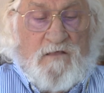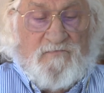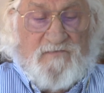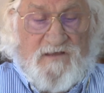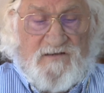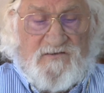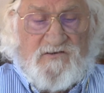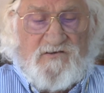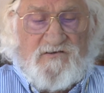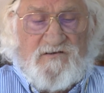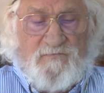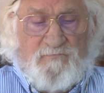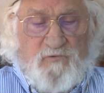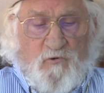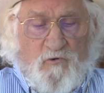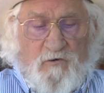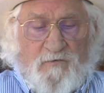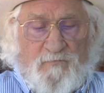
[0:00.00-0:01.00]
This is an
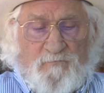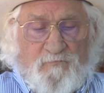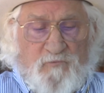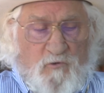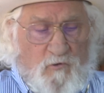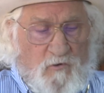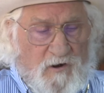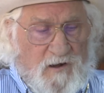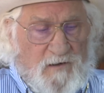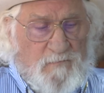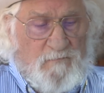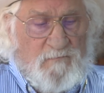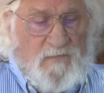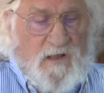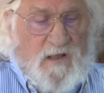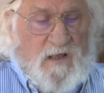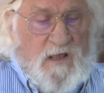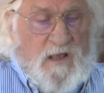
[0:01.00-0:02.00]
important point
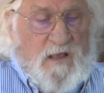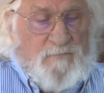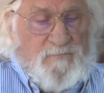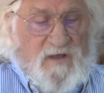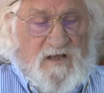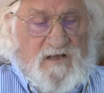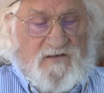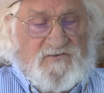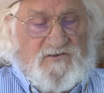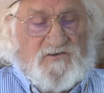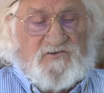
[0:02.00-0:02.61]
because